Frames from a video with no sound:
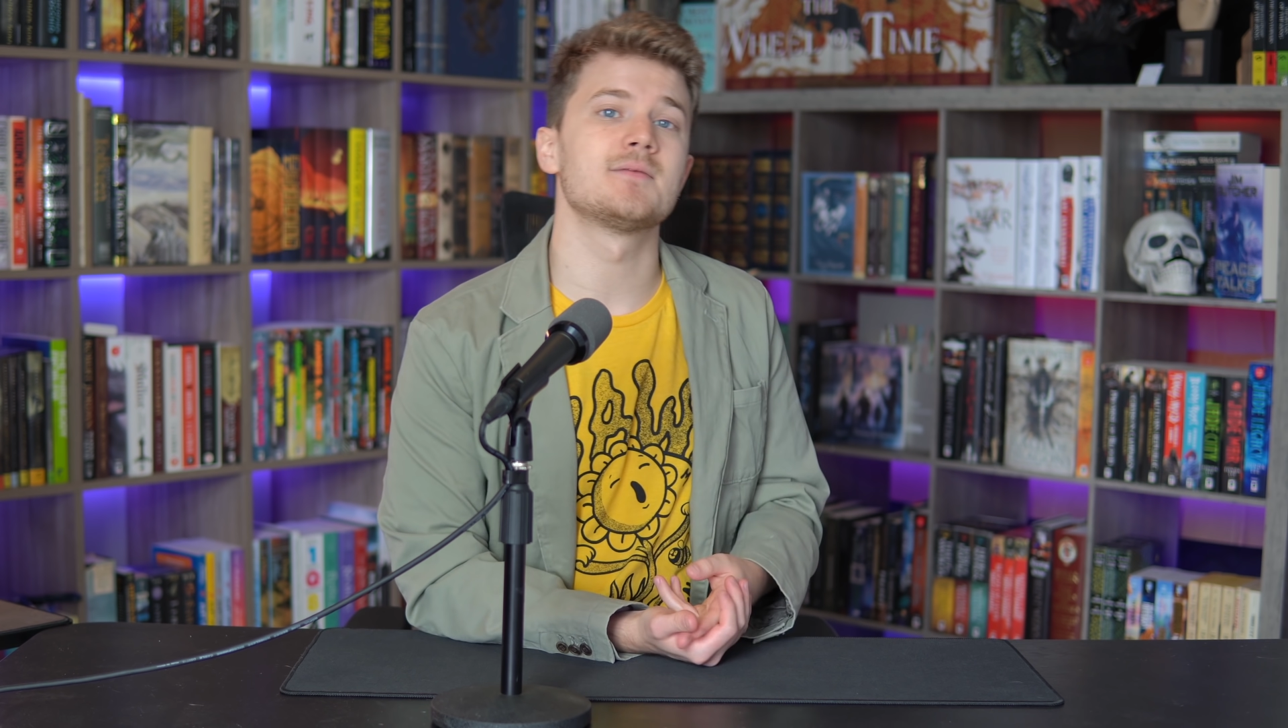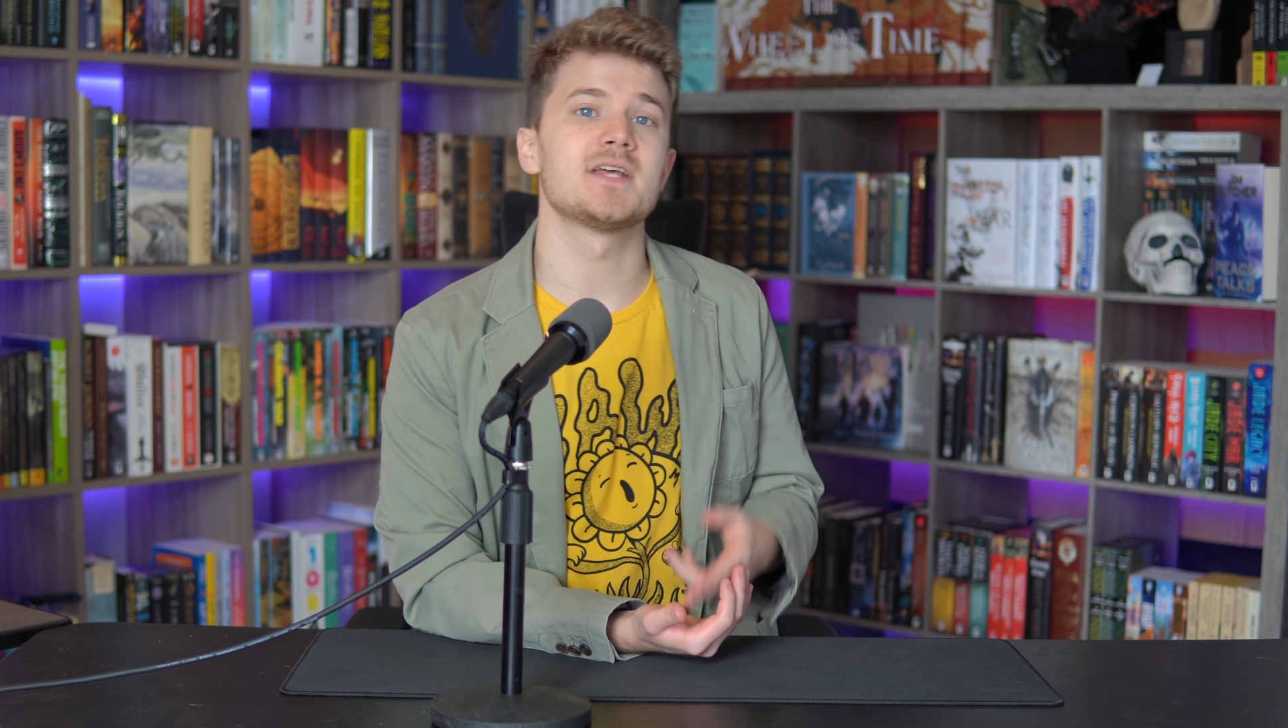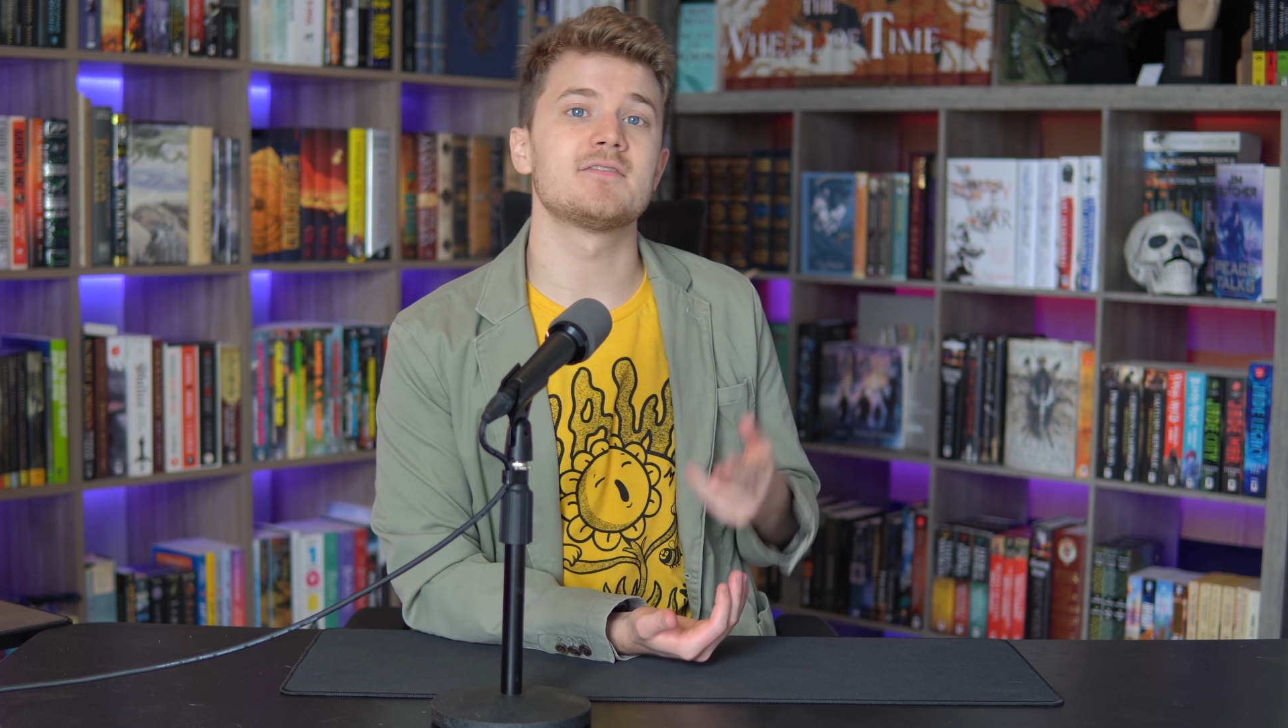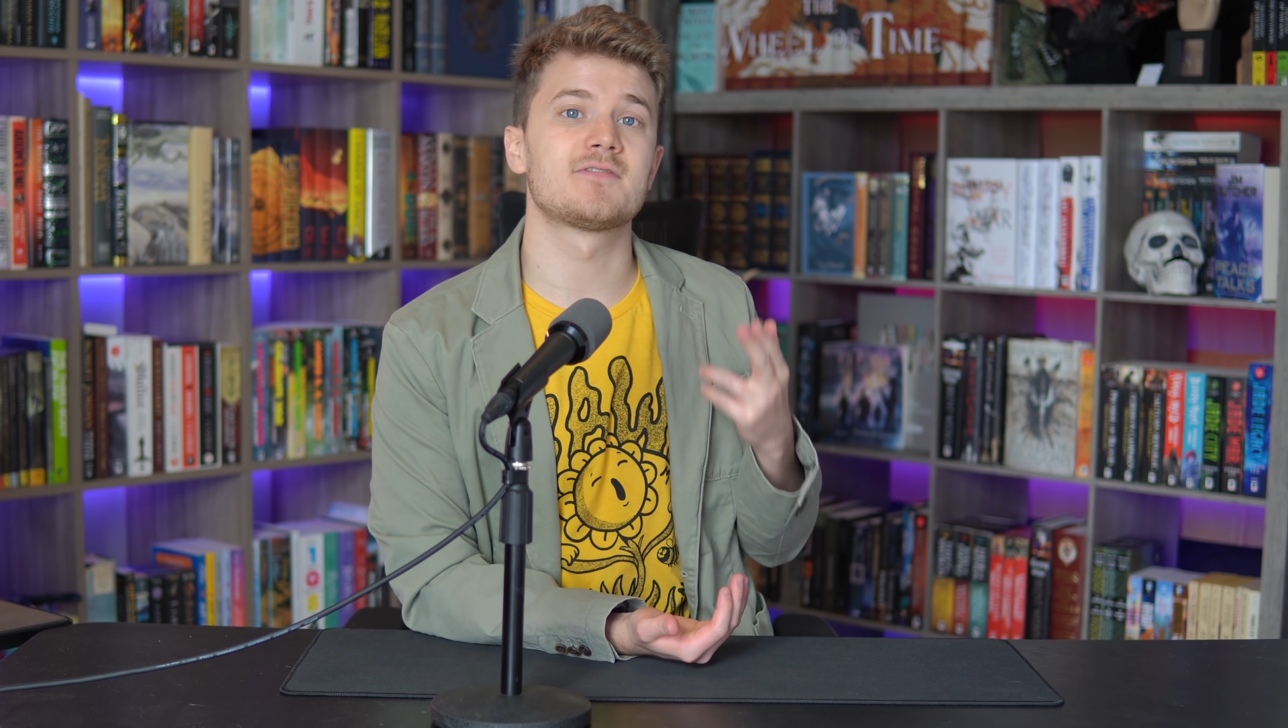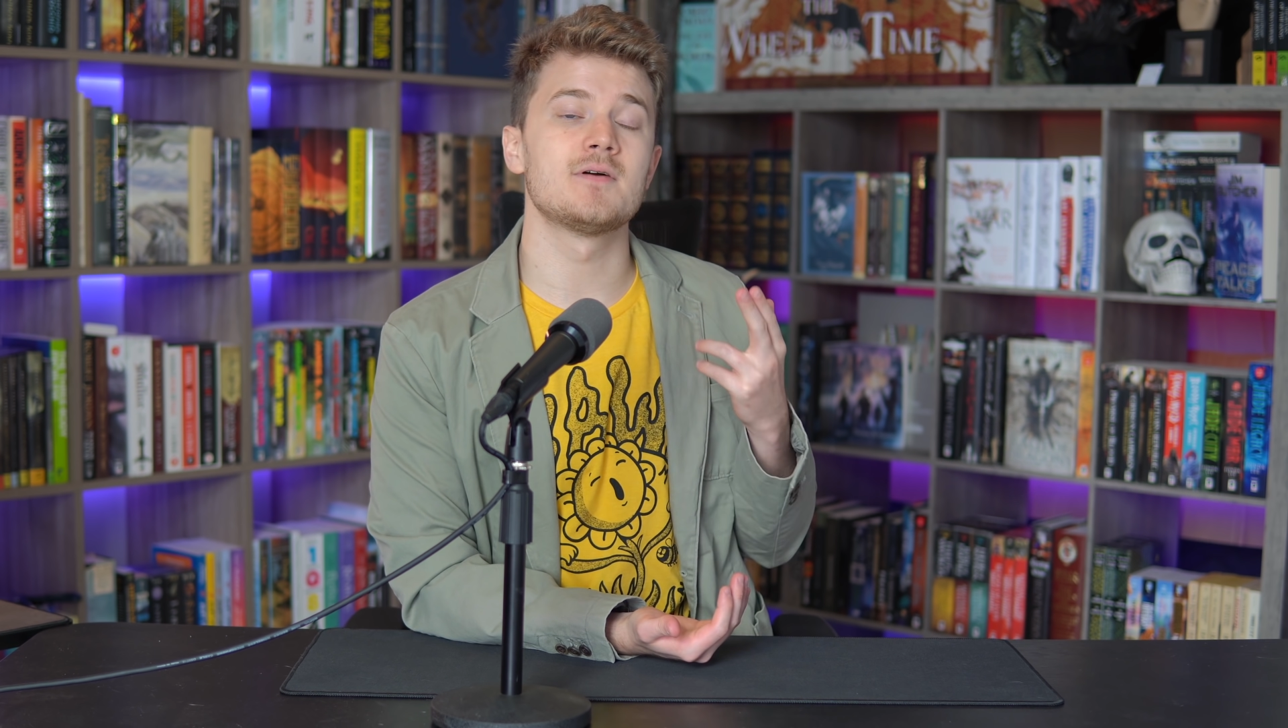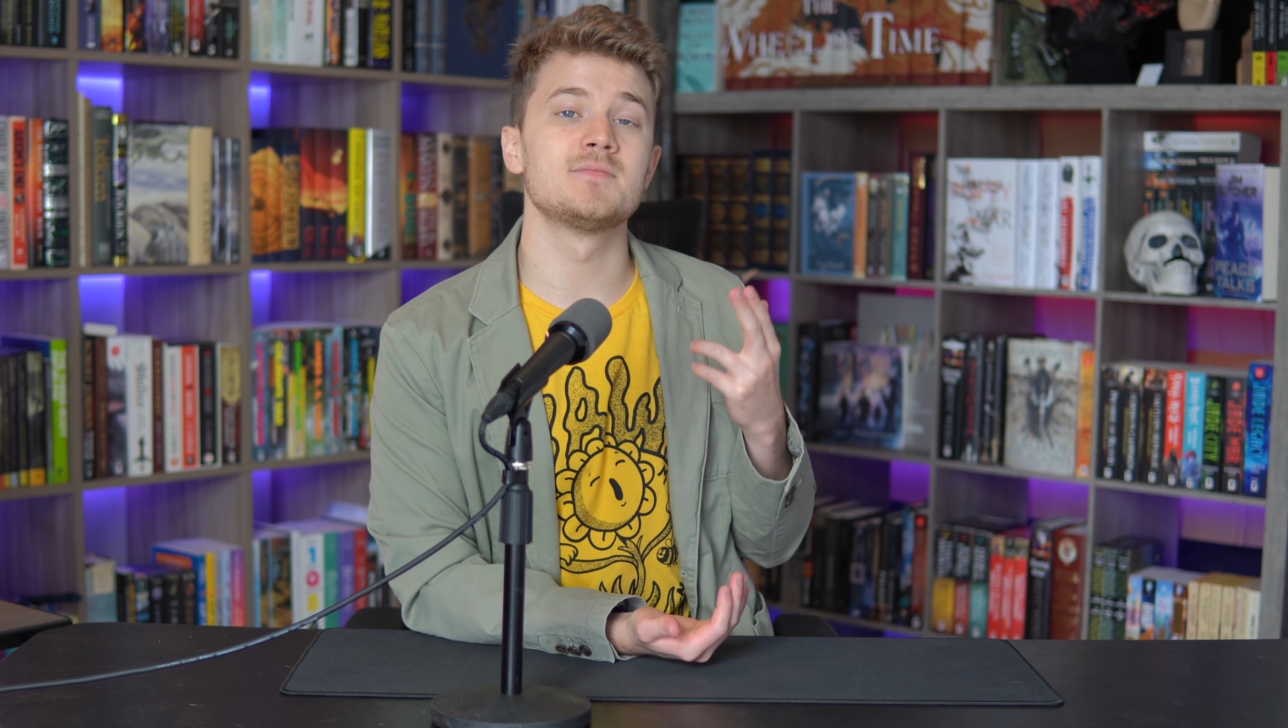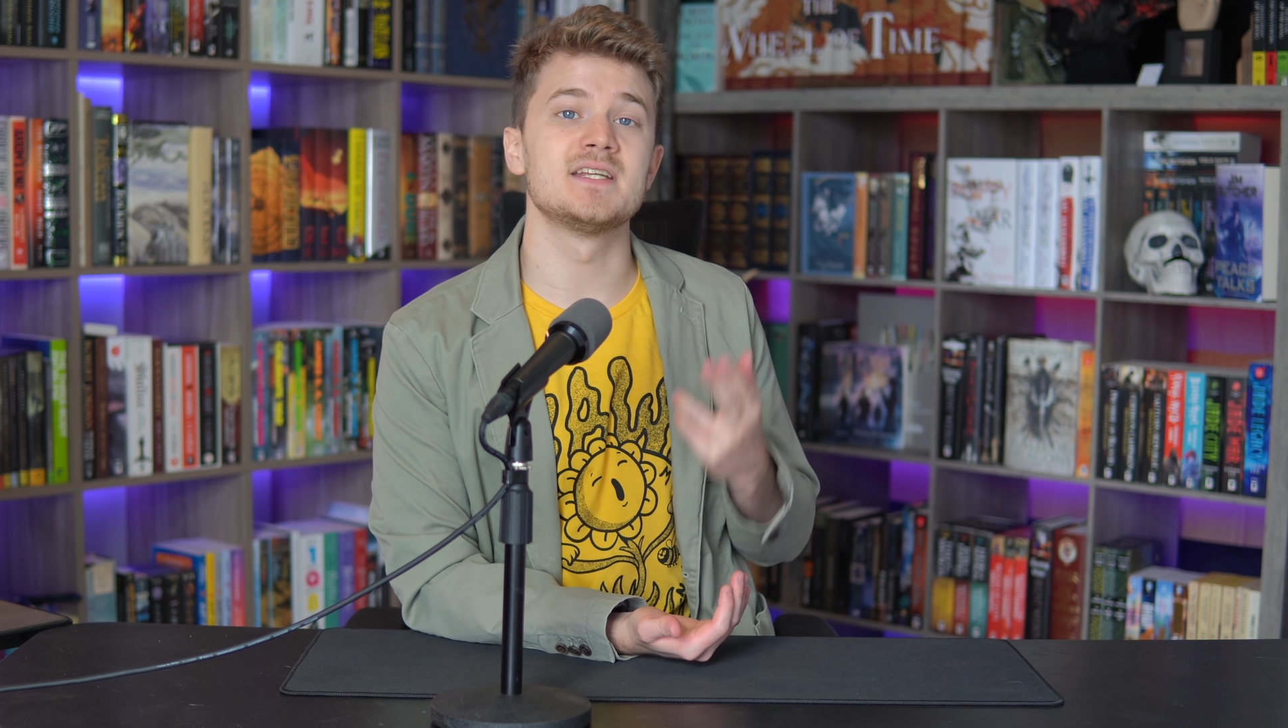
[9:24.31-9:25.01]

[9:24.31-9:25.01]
update from